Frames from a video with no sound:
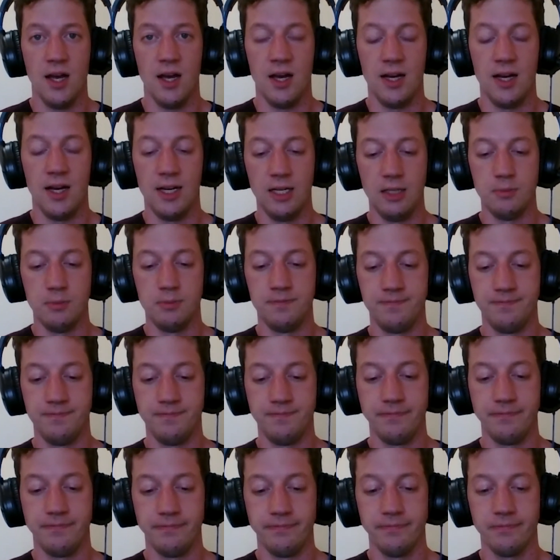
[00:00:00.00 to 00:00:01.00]
Um,
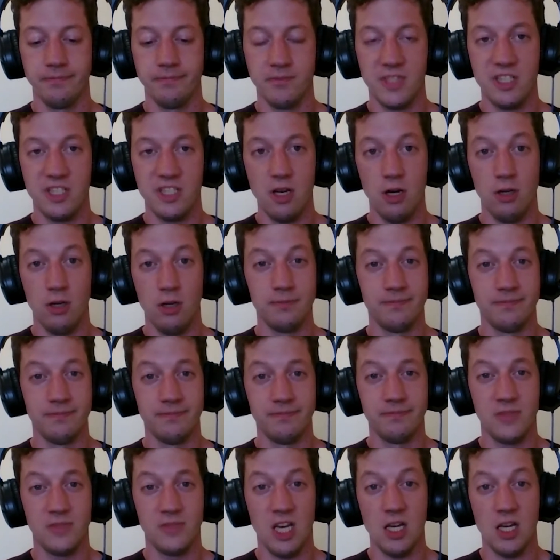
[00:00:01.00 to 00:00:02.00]
so,
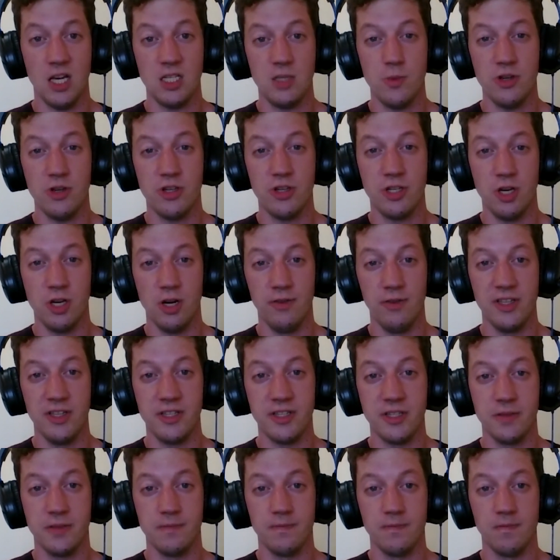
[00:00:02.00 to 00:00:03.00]
customer
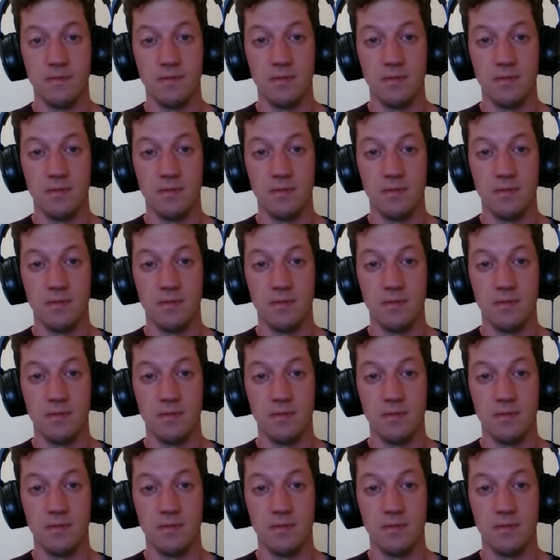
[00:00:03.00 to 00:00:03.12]
service